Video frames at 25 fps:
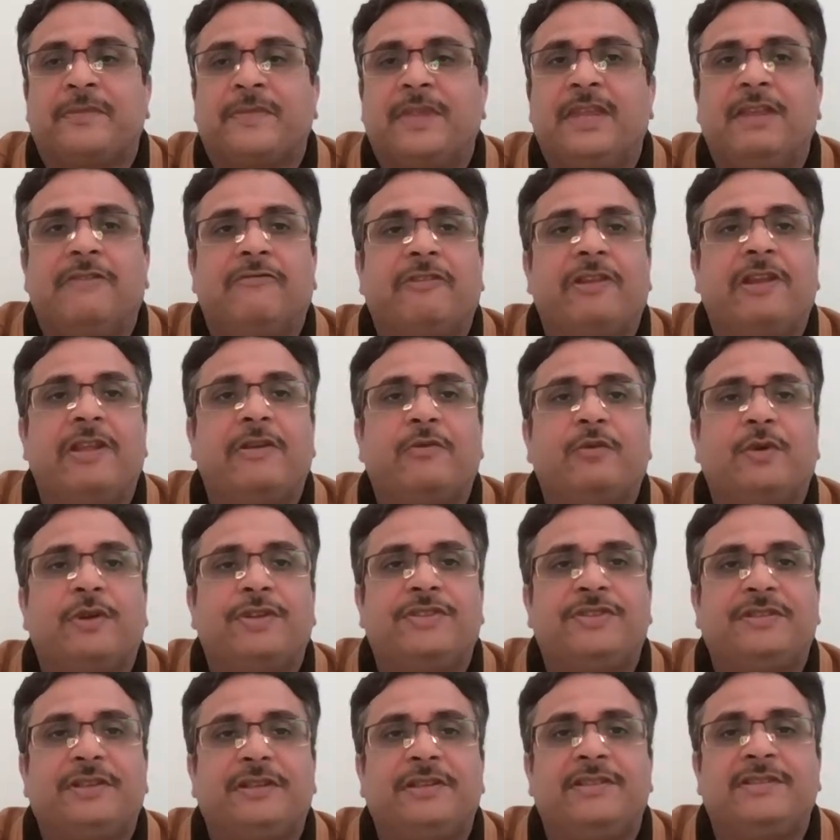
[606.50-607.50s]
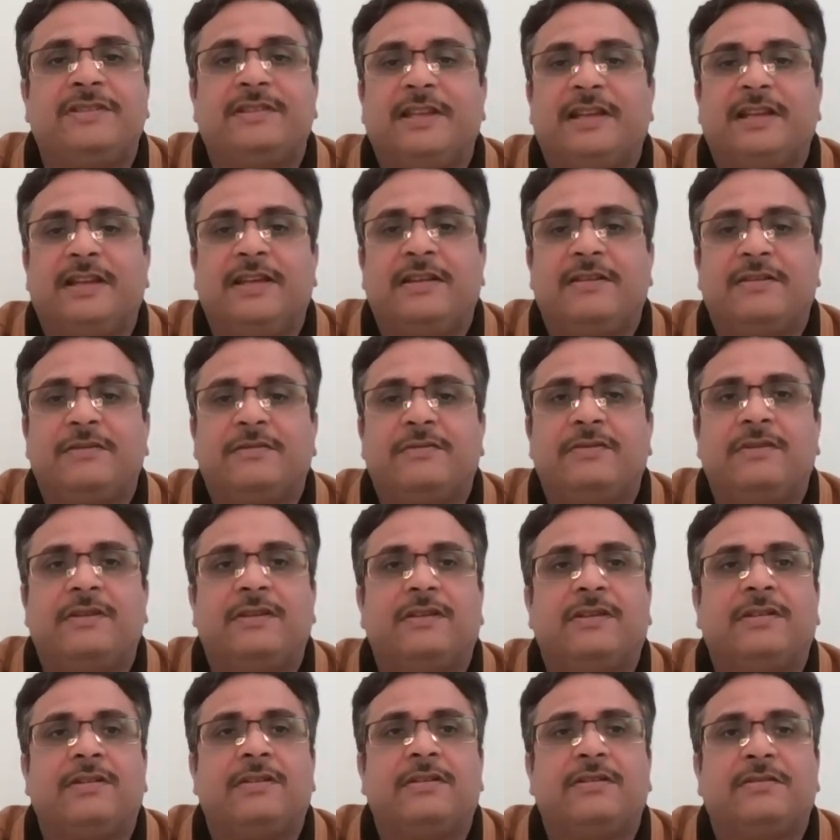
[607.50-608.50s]
If any question is there,
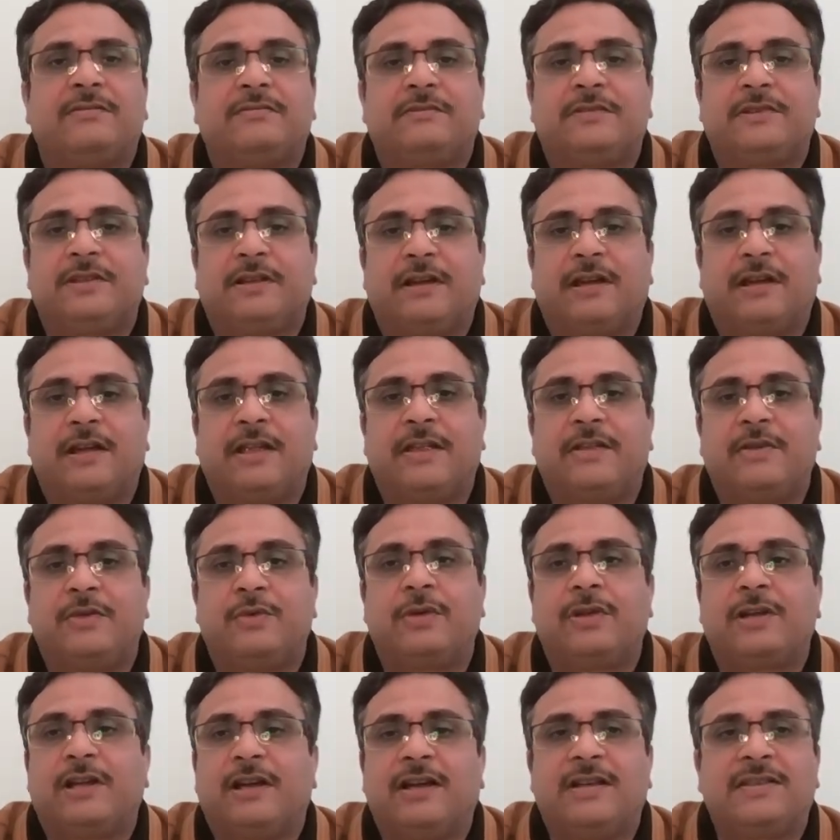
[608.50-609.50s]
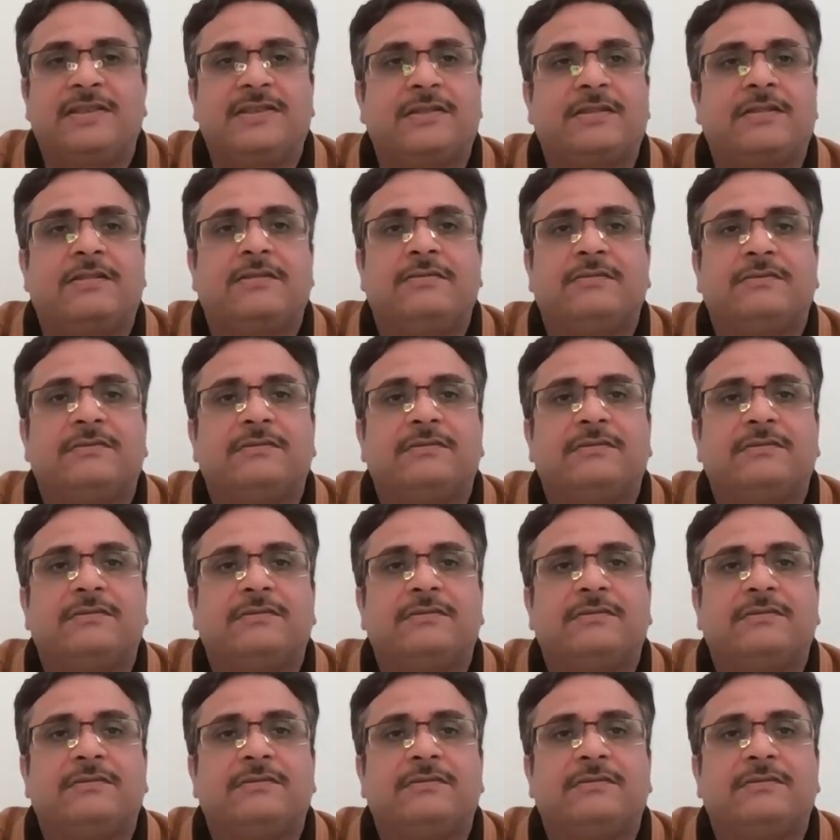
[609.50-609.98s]
you can ask.